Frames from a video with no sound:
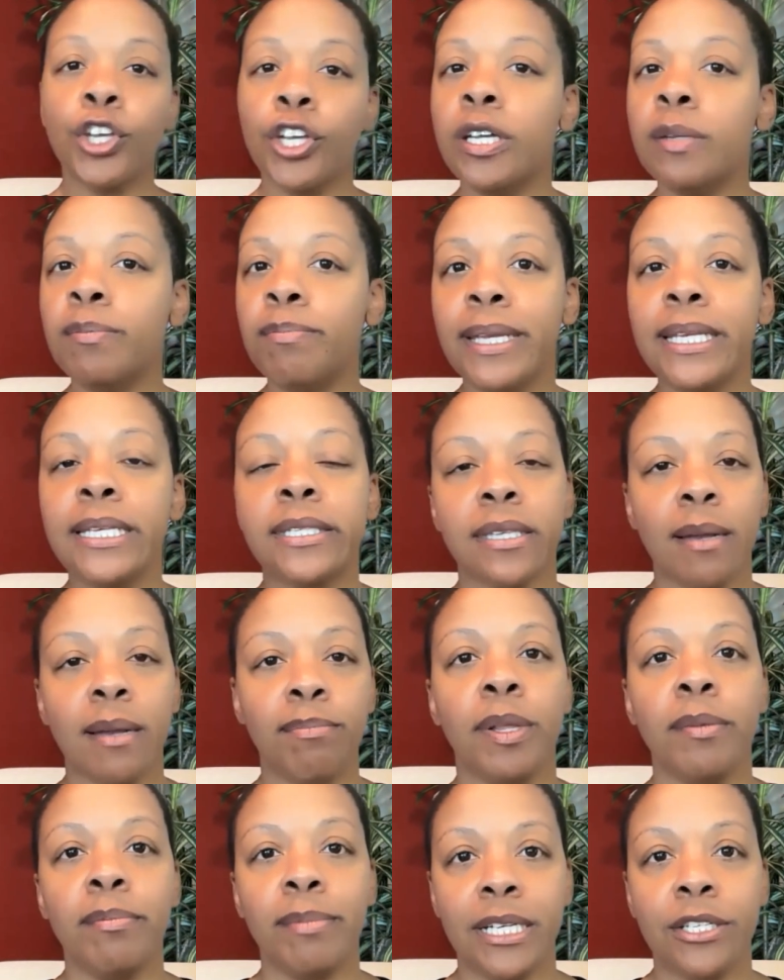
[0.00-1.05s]
could be
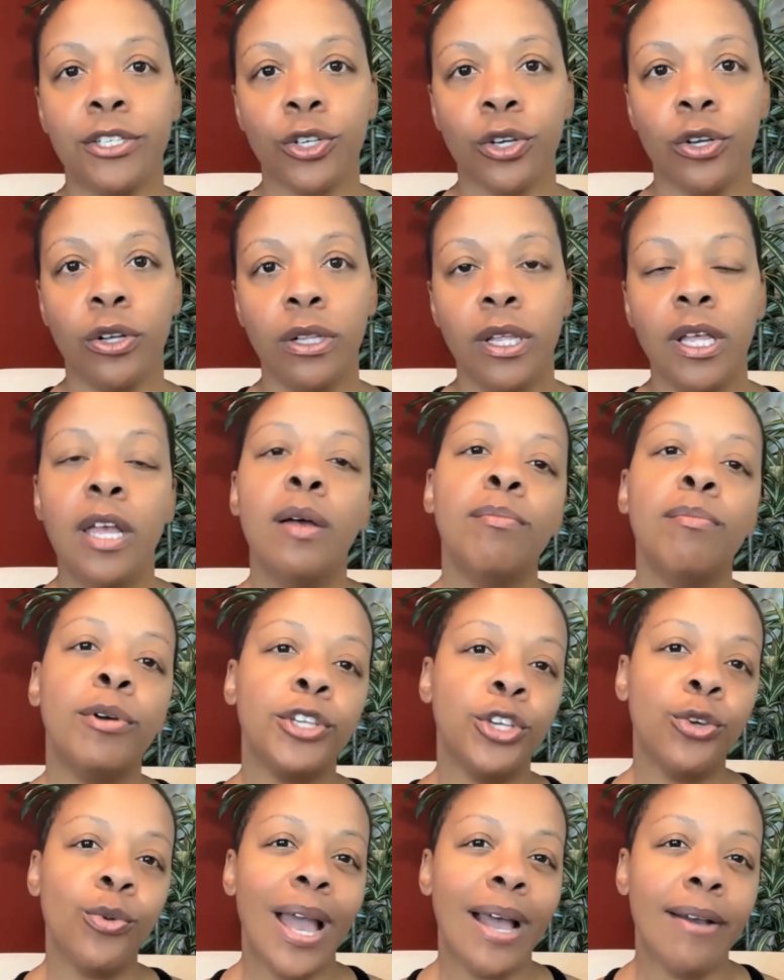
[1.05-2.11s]
supplemental,
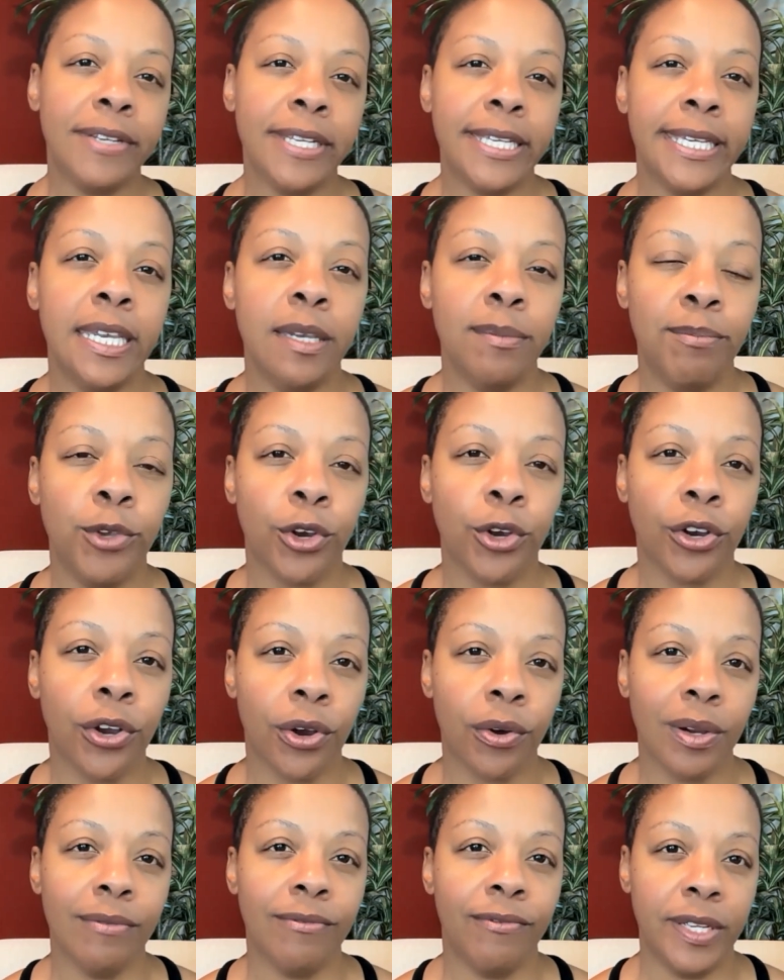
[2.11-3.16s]
but you have to keep your
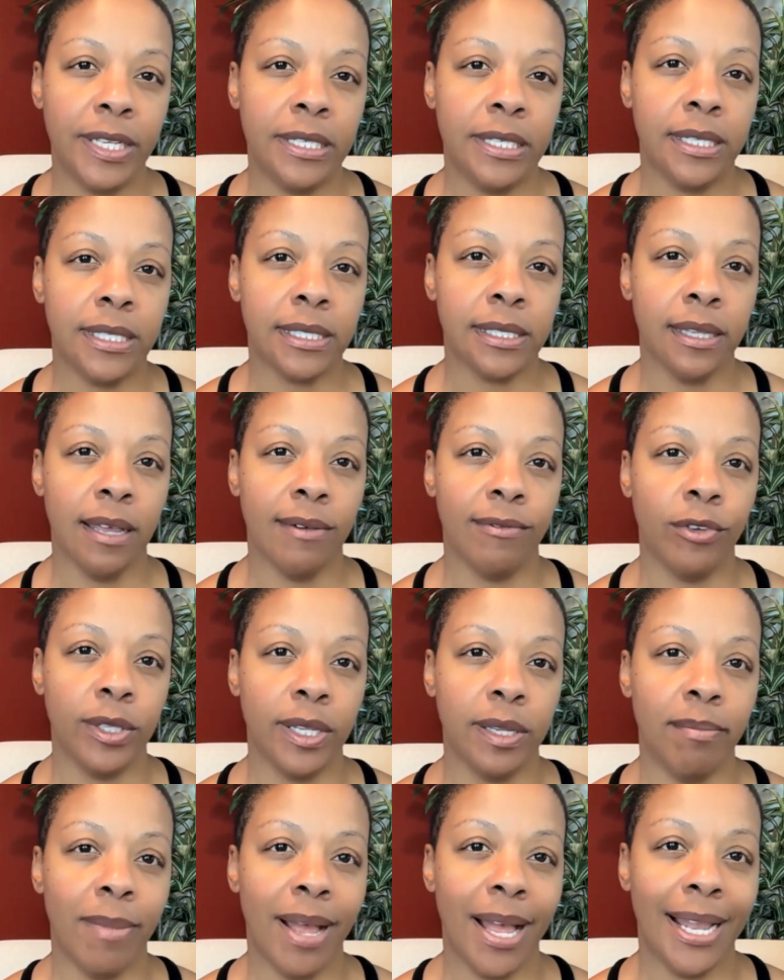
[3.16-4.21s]
current fitness
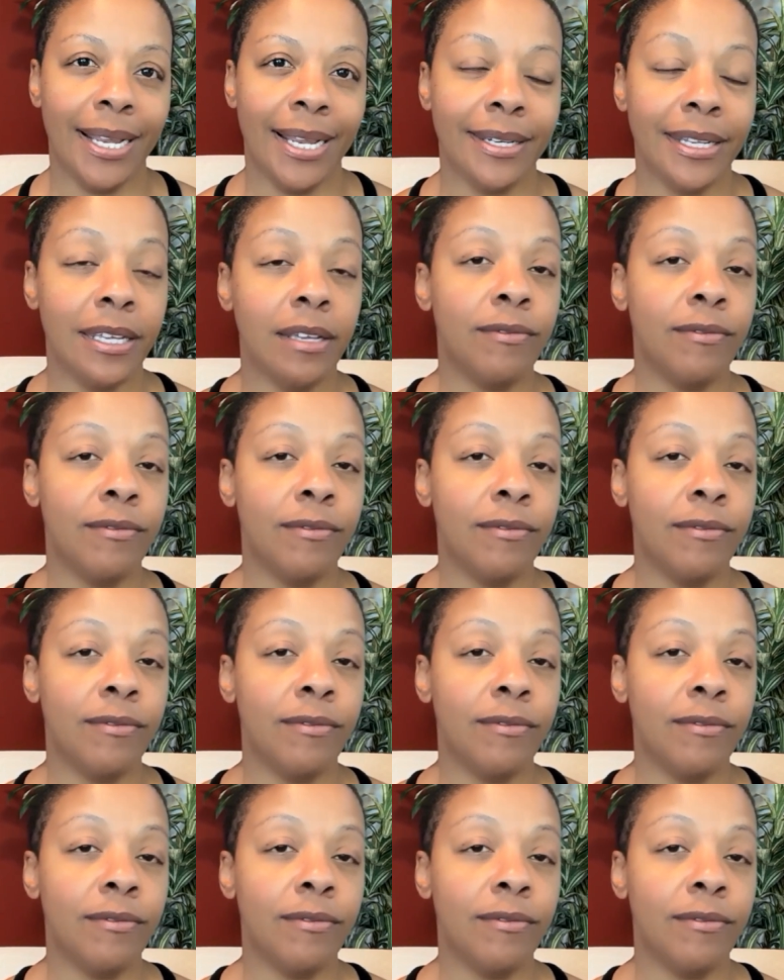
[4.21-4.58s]
level in mind.